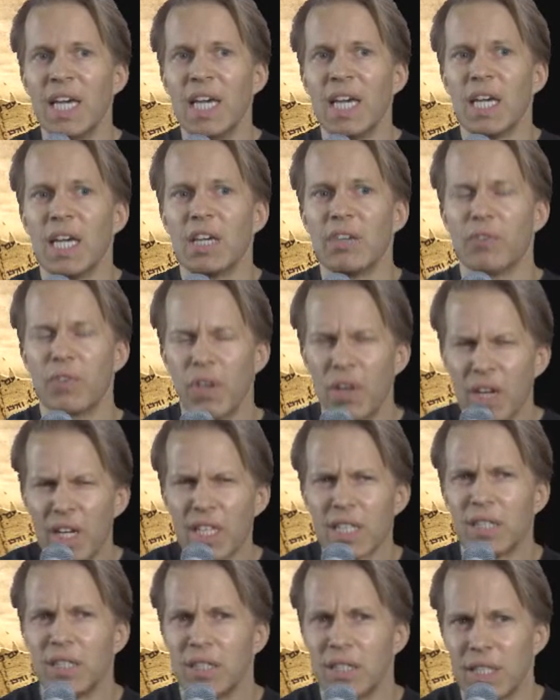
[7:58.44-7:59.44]
if God
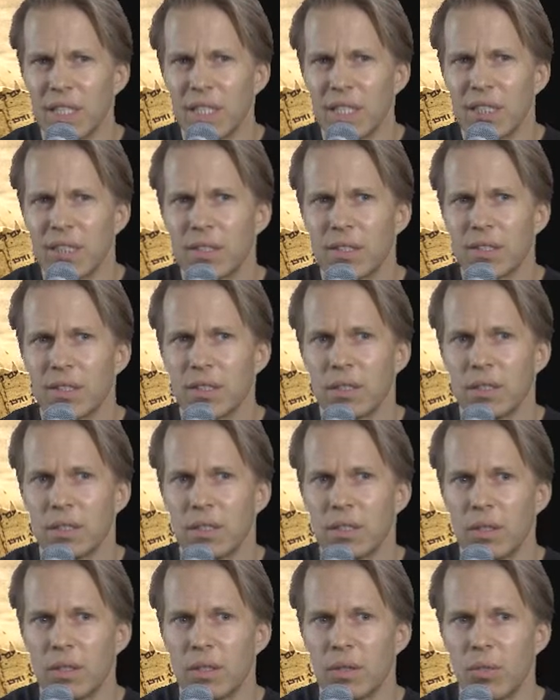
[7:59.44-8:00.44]
exists,
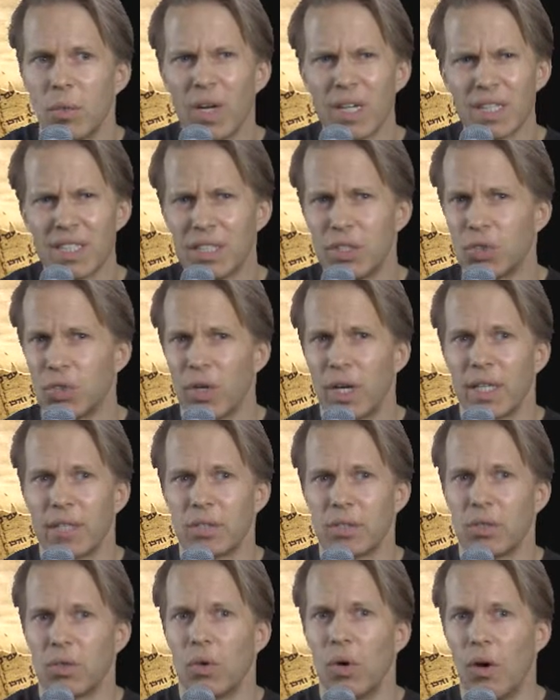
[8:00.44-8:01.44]
why does he try
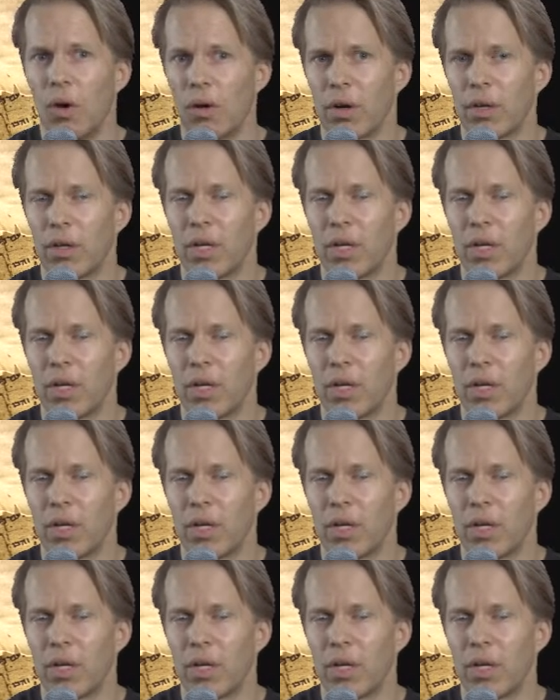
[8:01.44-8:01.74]
so hard to